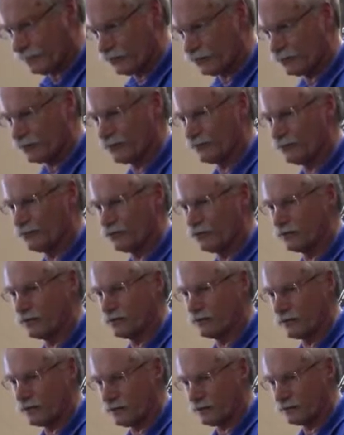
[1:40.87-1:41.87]
tore the
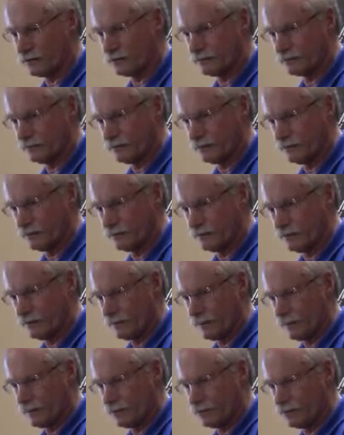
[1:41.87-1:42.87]
motor down,
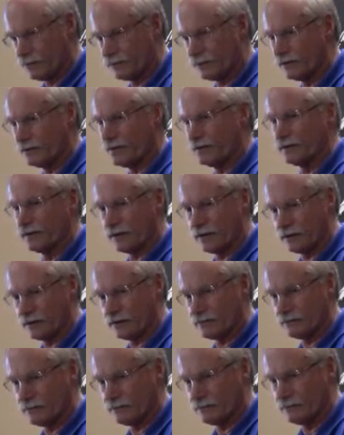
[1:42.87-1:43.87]
put it all
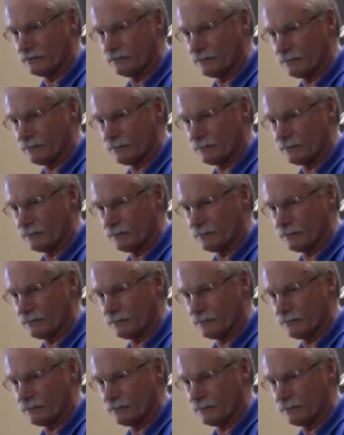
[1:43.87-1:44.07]
together,